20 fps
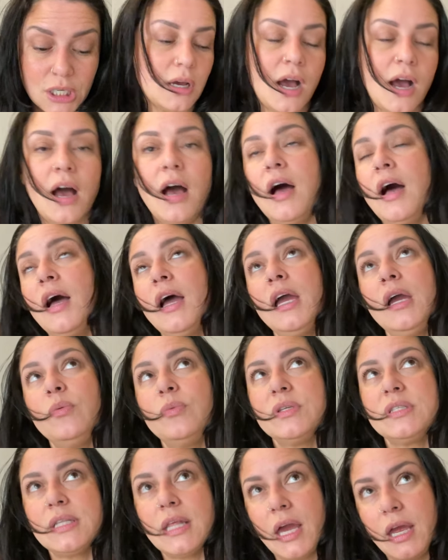I
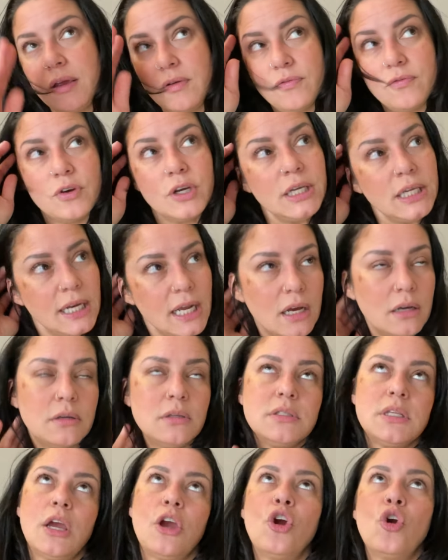was like freaking out. I
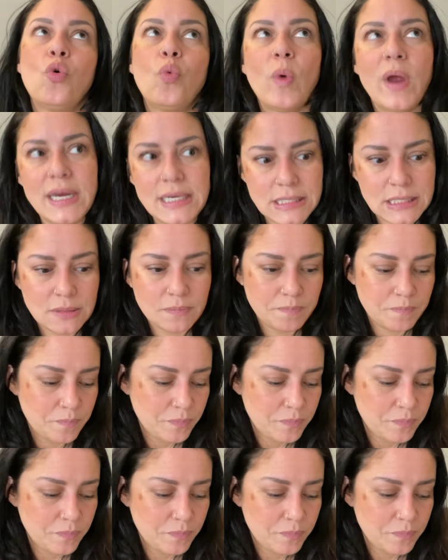was like, great.